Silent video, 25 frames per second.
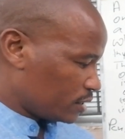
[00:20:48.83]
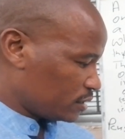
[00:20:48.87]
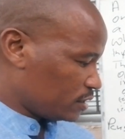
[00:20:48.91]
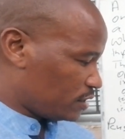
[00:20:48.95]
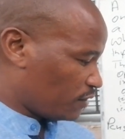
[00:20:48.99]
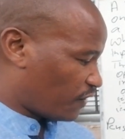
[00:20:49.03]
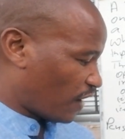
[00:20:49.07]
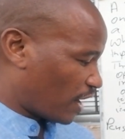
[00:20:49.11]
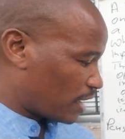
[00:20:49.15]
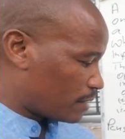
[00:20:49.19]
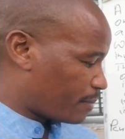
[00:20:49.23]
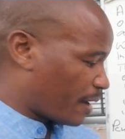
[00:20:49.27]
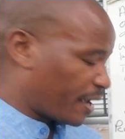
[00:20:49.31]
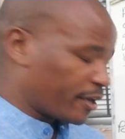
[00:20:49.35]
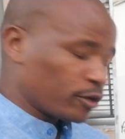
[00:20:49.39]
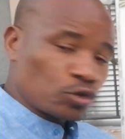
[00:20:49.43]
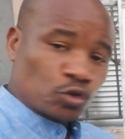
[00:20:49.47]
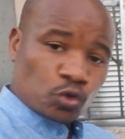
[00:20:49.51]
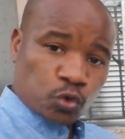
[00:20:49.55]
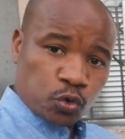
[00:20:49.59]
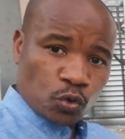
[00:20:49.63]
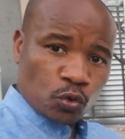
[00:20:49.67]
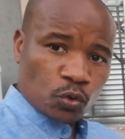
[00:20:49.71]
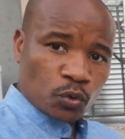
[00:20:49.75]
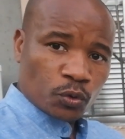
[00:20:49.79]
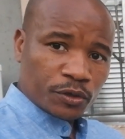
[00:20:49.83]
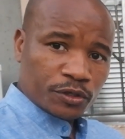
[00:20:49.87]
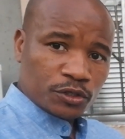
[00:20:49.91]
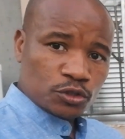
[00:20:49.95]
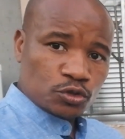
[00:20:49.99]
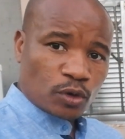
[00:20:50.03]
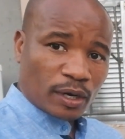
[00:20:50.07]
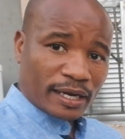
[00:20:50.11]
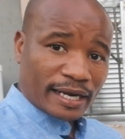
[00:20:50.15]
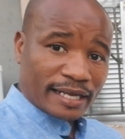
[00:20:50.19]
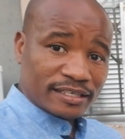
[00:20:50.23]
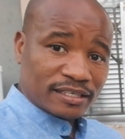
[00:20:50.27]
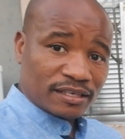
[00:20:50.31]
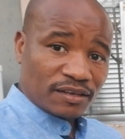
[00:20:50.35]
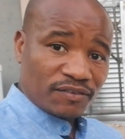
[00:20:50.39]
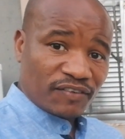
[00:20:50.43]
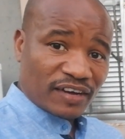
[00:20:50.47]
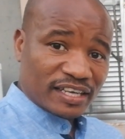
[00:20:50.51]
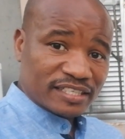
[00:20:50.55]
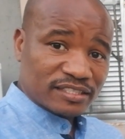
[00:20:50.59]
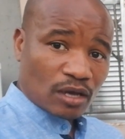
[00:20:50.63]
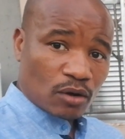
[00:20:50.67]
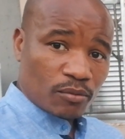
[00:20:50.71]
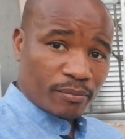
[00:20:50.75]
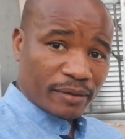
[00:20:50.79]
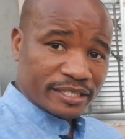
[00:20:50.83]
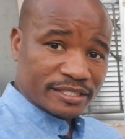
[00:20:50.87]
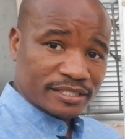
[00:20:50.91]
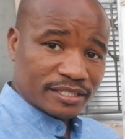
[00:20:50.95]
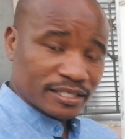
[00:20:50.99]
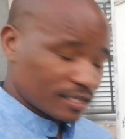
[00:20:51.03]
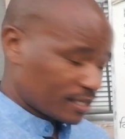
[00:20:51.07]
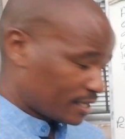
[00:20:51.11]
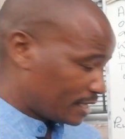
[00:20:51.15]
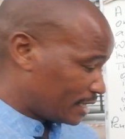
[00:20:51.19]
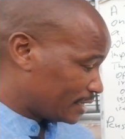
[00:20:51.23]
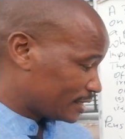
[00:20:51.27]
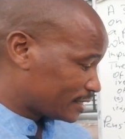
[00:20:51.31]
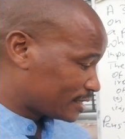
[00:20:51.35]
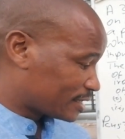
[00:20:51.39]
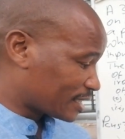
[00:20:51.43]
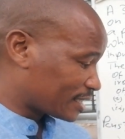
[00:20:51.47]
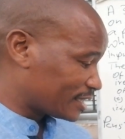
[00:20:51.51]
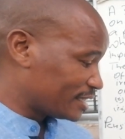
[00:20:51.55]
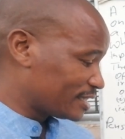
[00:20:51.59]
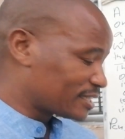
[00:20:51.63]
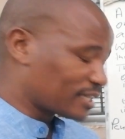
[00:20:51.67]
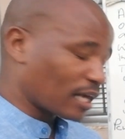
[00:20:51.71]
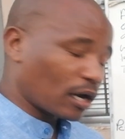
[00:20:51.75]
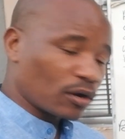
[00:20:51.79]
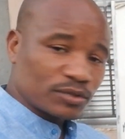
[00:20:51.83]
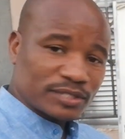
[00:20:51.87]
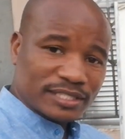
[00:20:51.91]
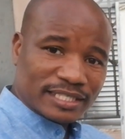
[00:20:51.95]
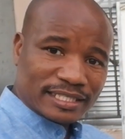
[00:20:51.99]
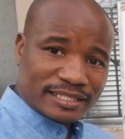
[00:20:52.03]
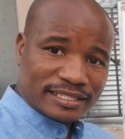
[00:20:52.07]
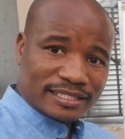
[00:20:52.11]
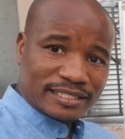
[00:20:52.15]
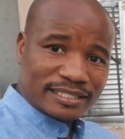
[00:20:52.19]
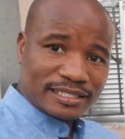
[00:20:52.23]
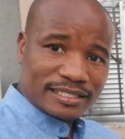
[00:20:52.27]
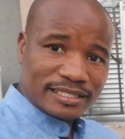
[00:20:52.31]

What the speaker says: Divided by 2 is going to give us how much? 3,000.